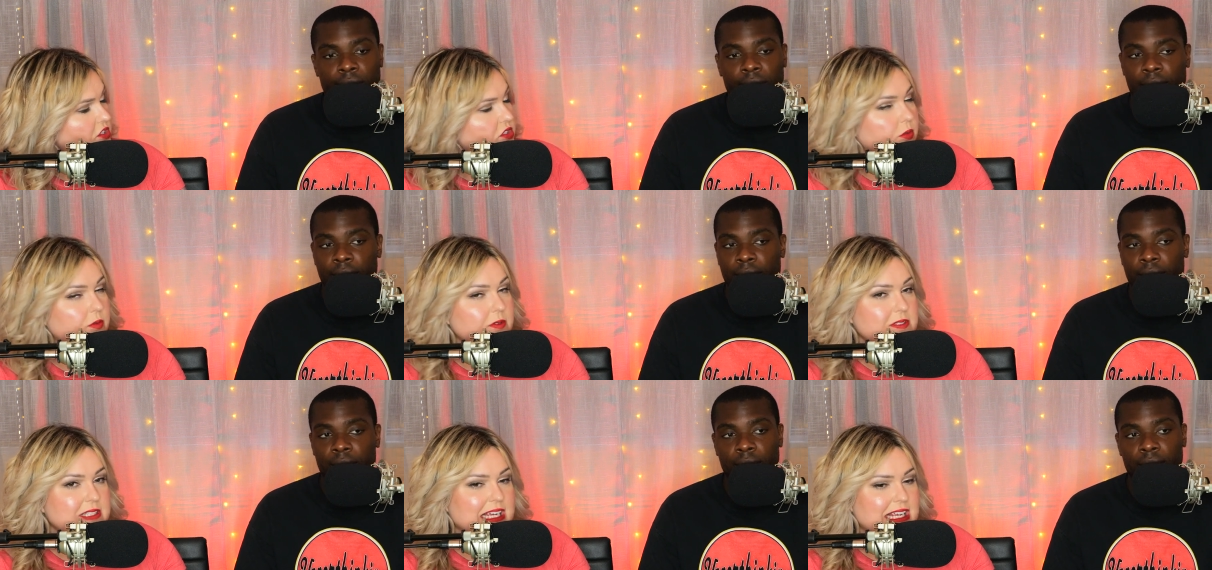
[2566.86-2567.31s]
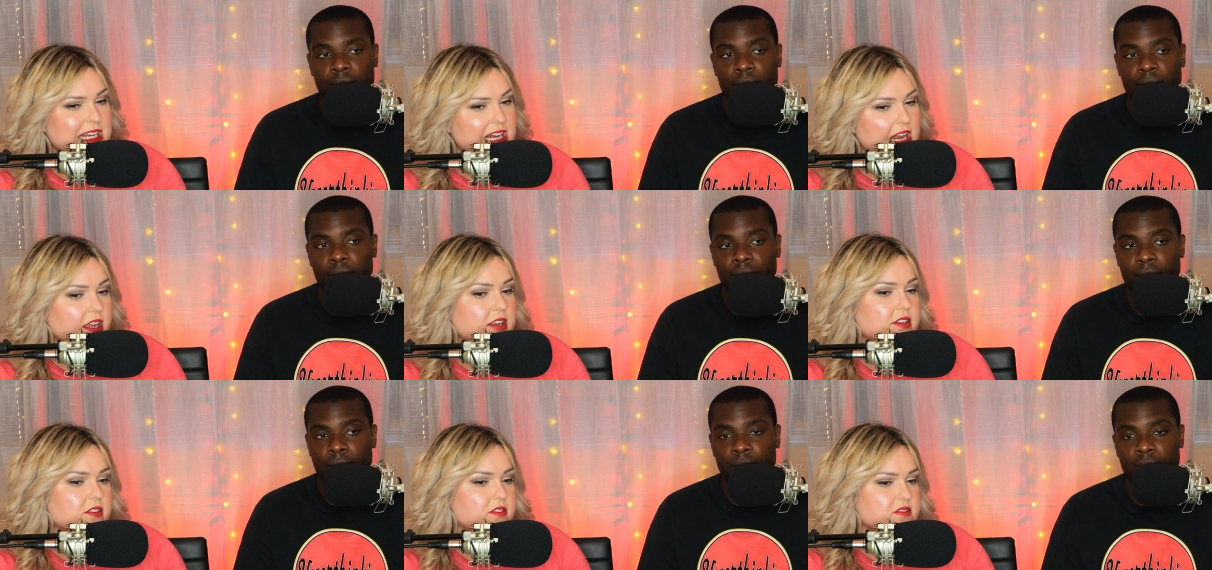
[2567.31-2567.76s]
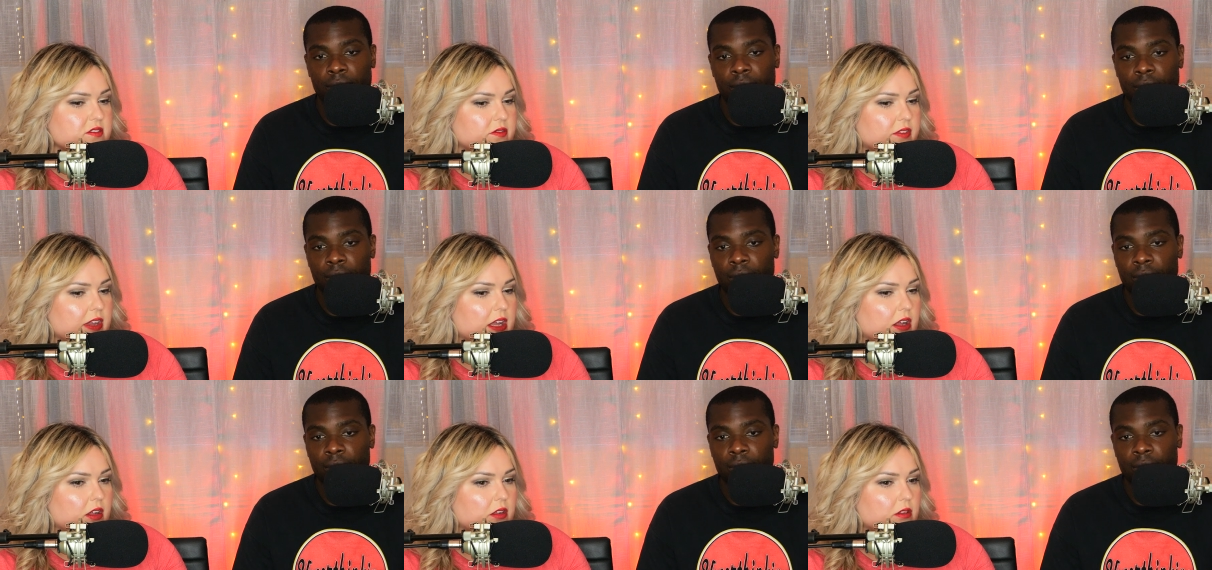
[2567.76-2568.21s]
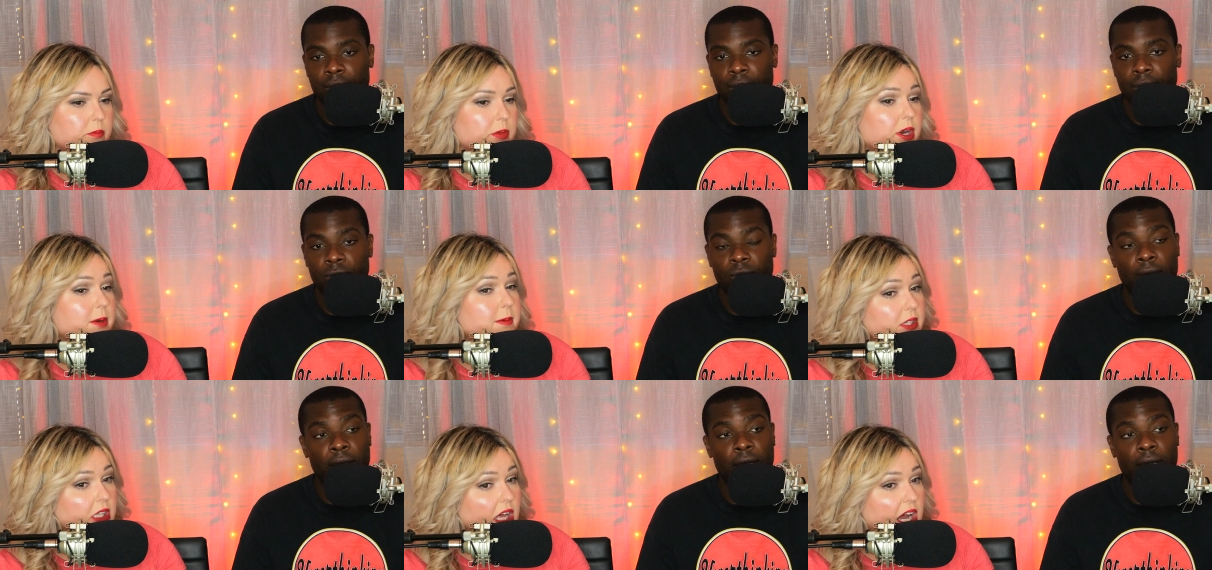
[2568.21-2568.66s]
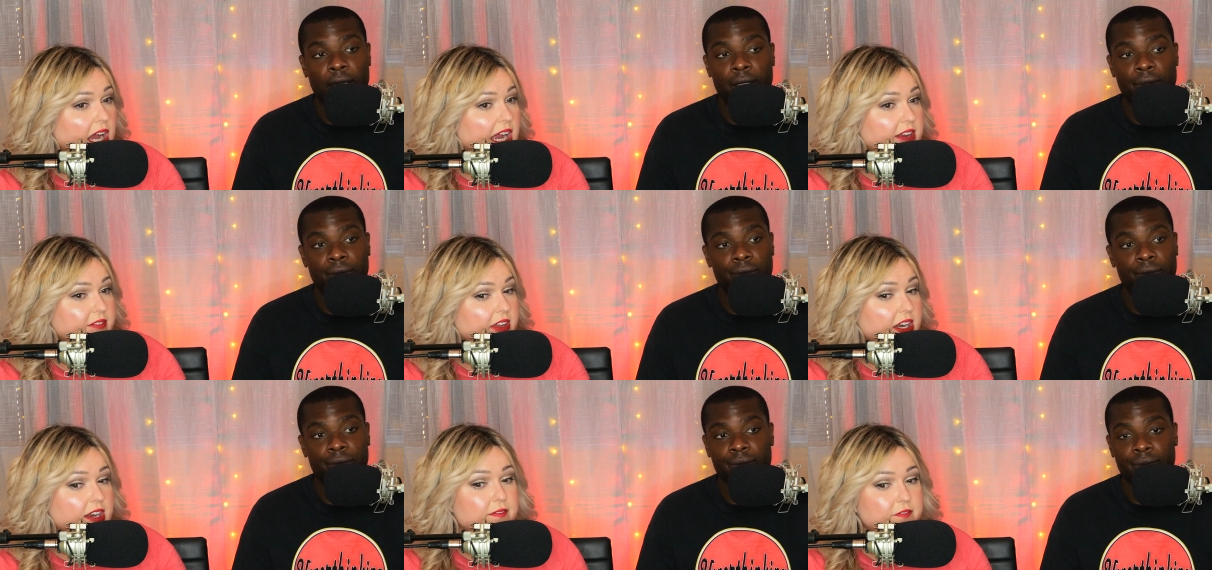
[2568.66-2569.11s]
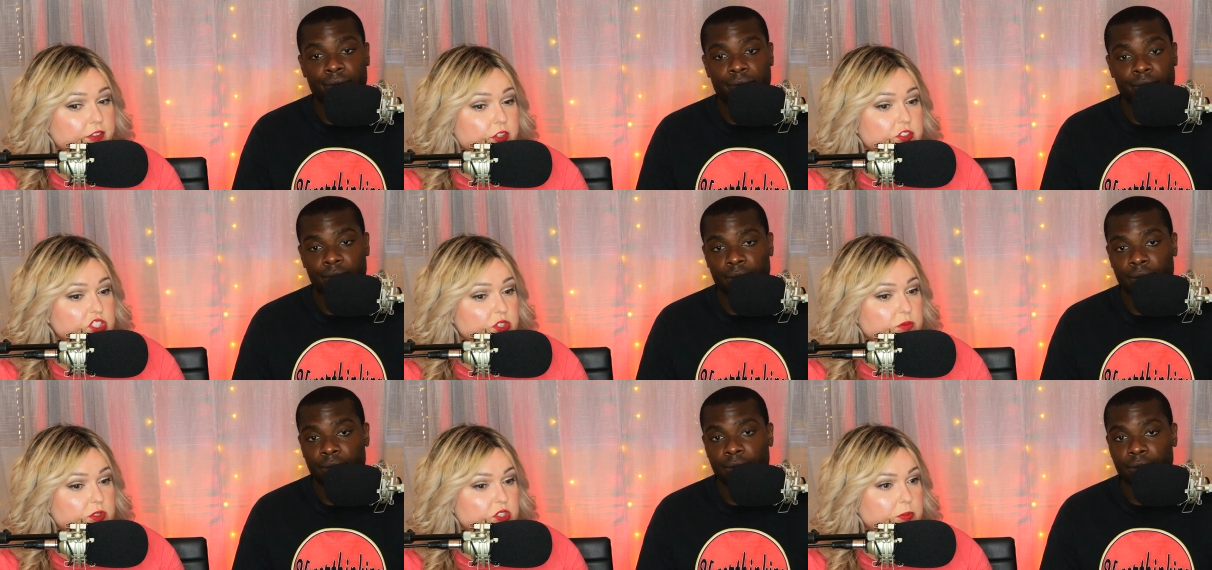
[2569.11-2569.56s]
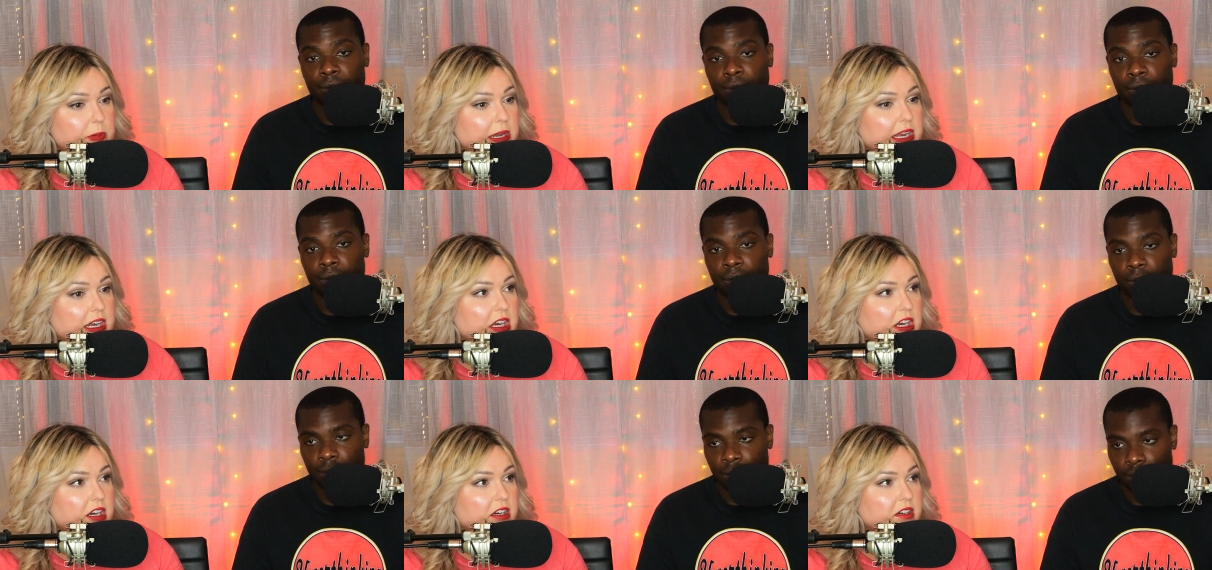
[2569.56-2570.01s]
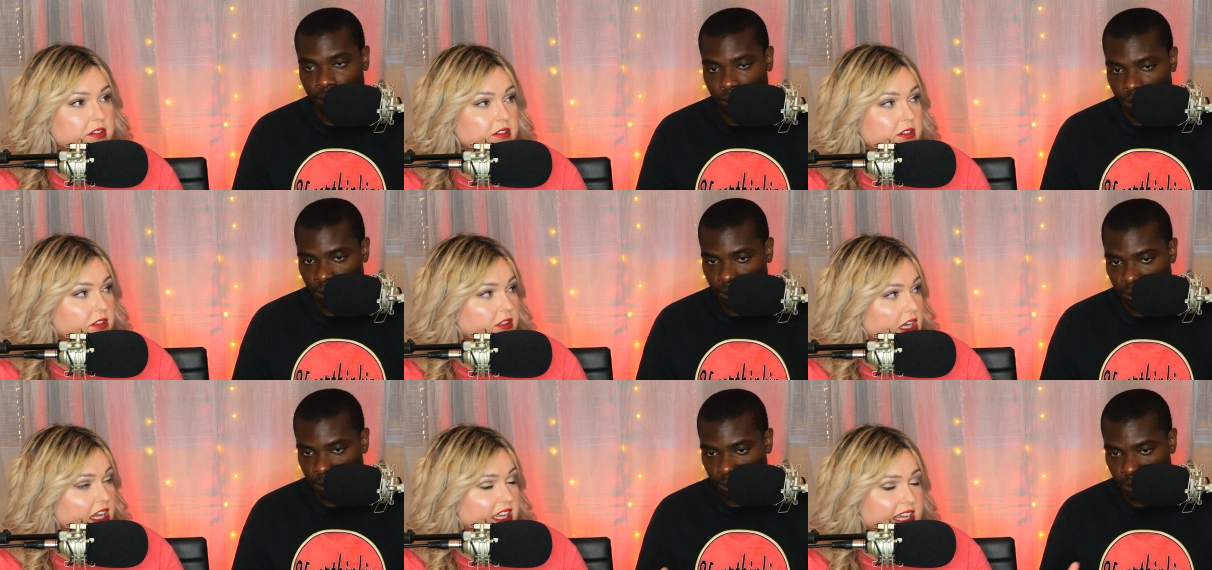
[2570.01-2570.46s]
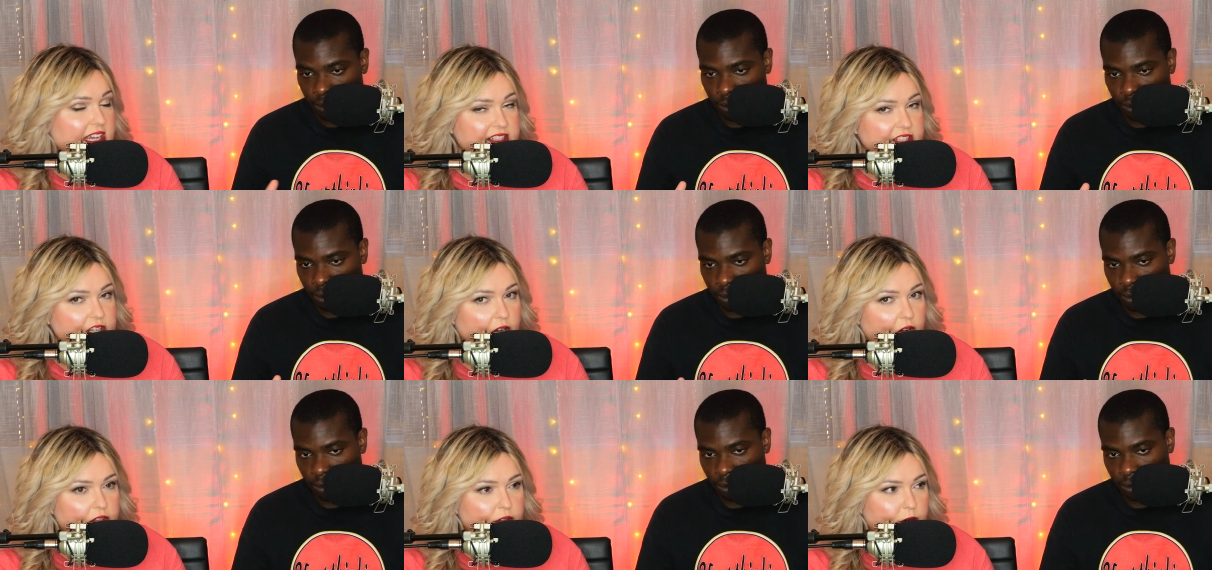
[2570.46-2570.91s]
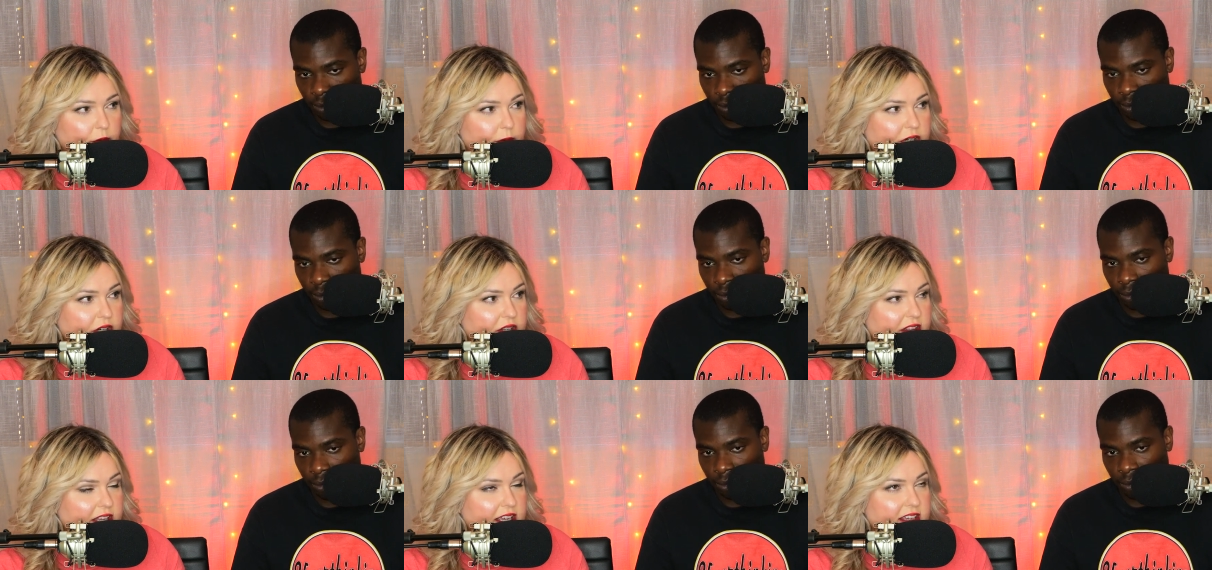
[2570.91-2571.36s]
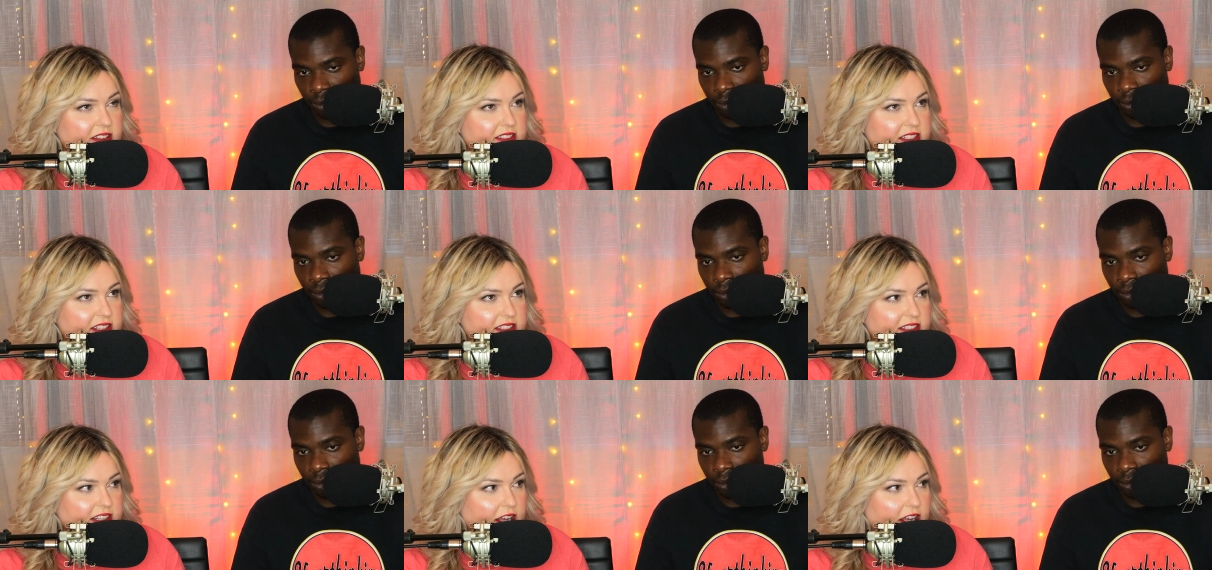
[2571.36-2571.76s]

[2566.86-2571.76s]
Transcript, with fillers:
Speaker 1: So it was like nine years of hell. But I'm wow. alive and I feel so much better. I guess the other weird thing is that